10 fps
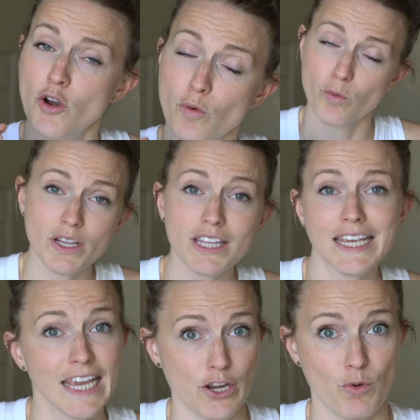really
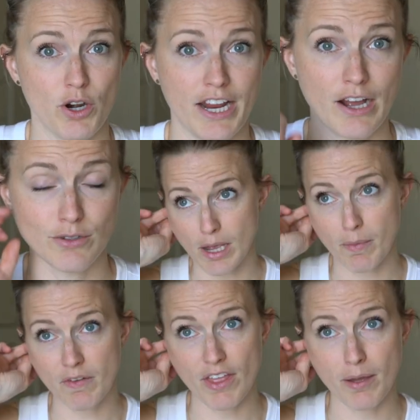getting a workout. Some
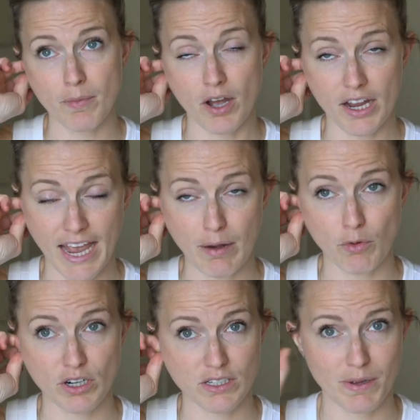of them, again,
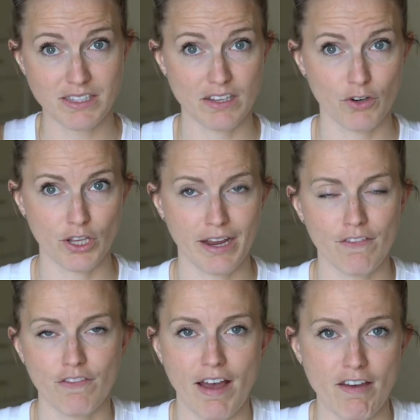more expensive, are like
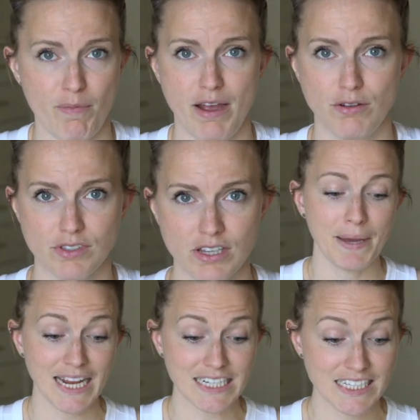five pounds.
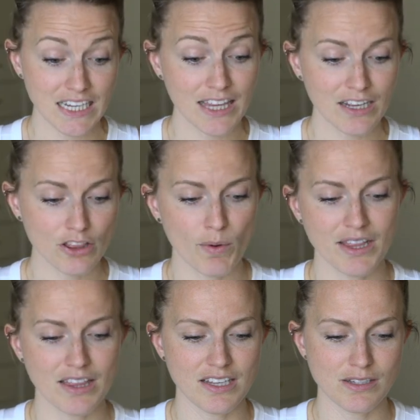But I did like the way
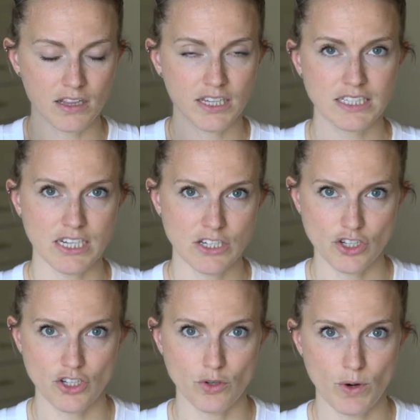that this clicked
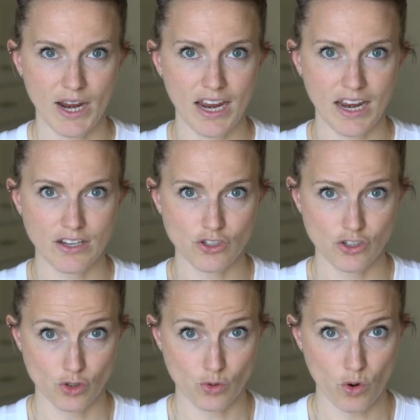into a
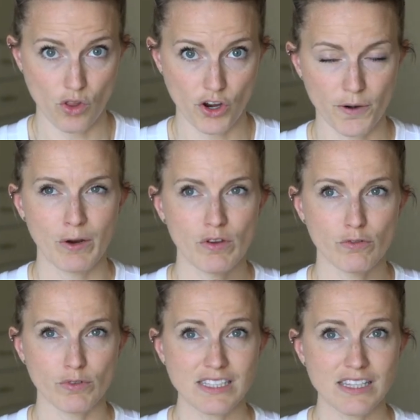stroller.
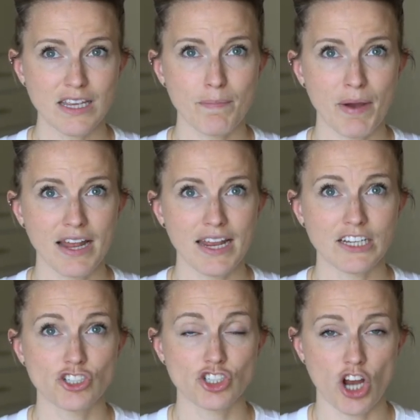We've recently bought
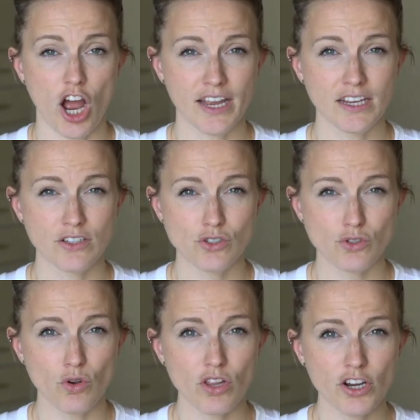a jogging
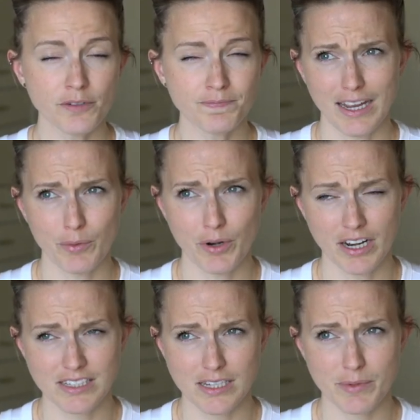stroller. It would
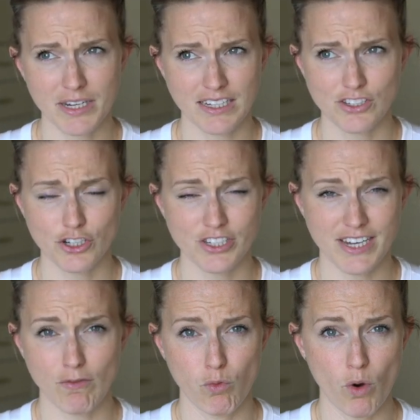honestly be nice to just
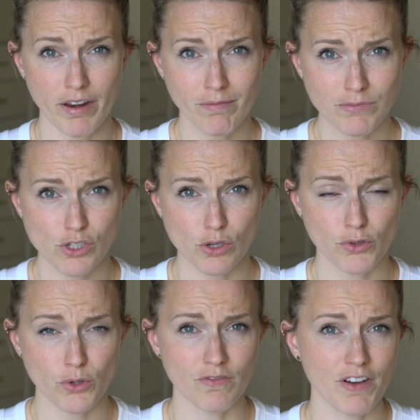have one. So if
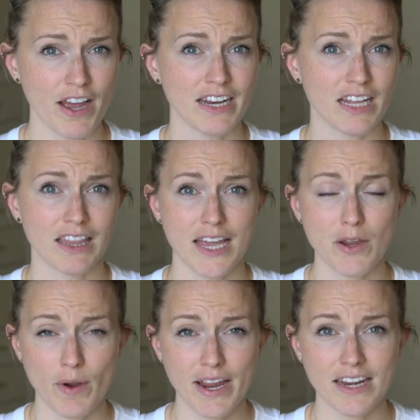you can find a
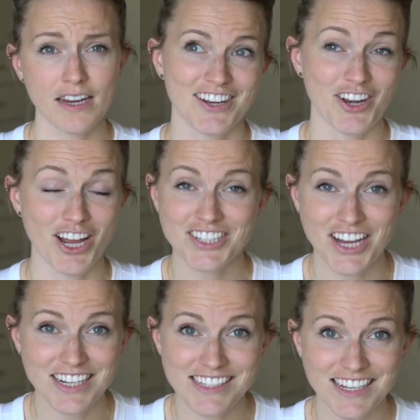lightweight,
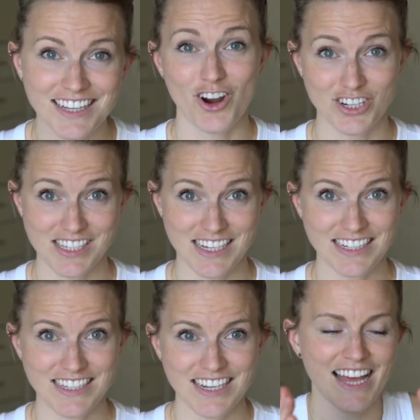non-toxic car
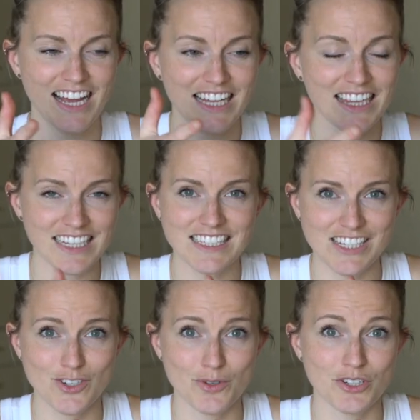seat that clicks
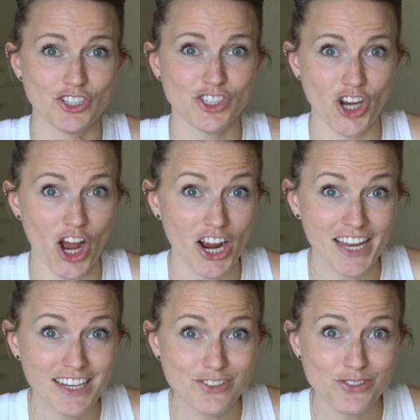into a jogging